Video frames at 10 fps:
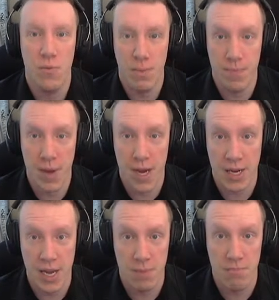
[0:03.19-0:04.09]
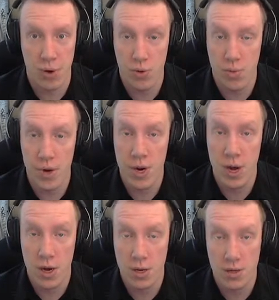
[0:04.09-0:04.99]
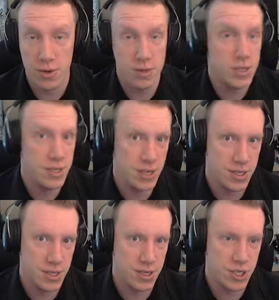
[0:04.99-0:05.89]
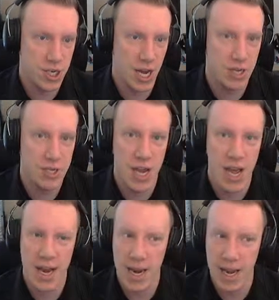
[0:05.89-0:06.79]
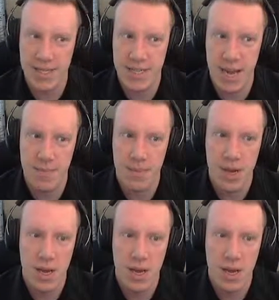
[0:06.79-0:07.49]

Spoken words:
and we're back in Pokémon HeartGold Nuzlocke challenge. And last time,